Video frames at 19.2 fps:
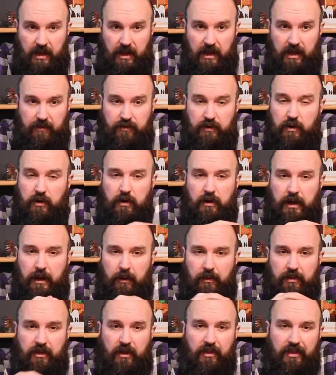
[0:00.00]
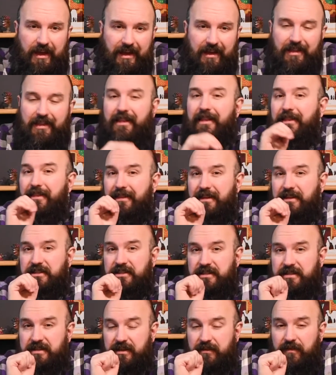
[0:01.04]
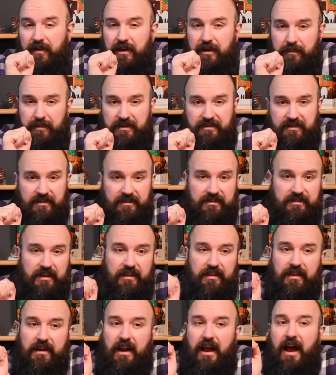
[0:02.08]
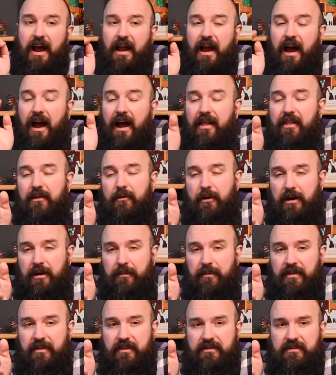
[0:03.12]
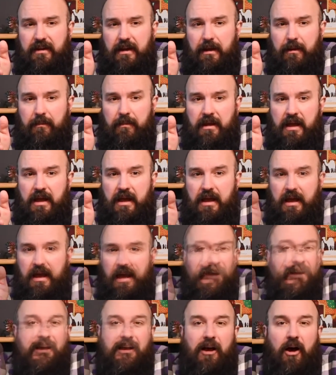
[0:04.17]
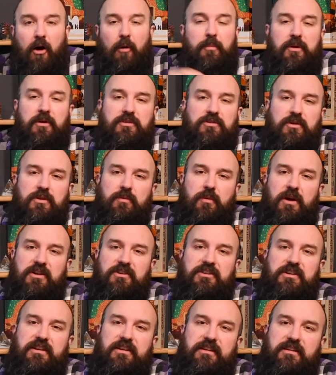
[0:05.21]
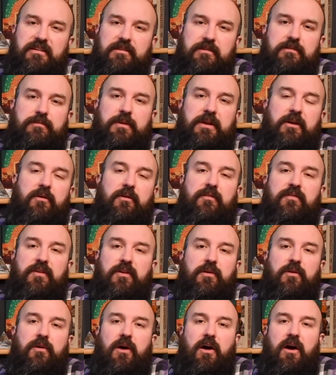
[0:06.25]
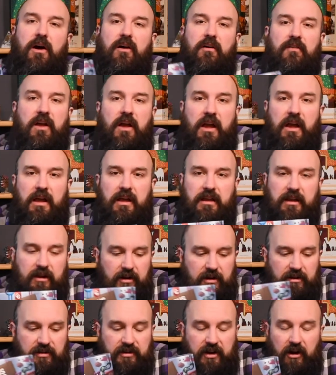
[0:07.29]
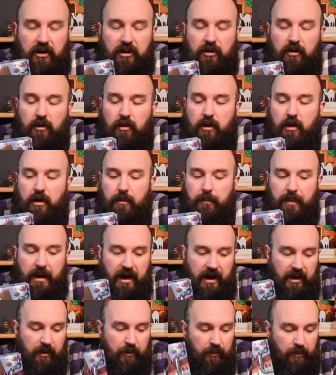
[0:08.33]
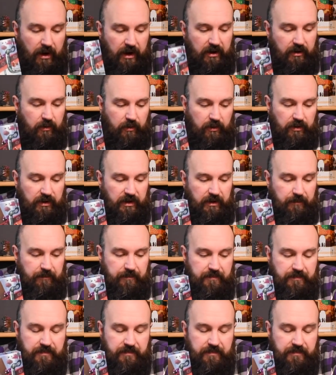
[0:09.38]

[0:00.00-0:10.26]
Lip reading: If you're okay with all that logistic funny business, then I highly recommend this game. Hope you enjoyed watching. This has been a review of Curious Cargo by Ryan Courtney.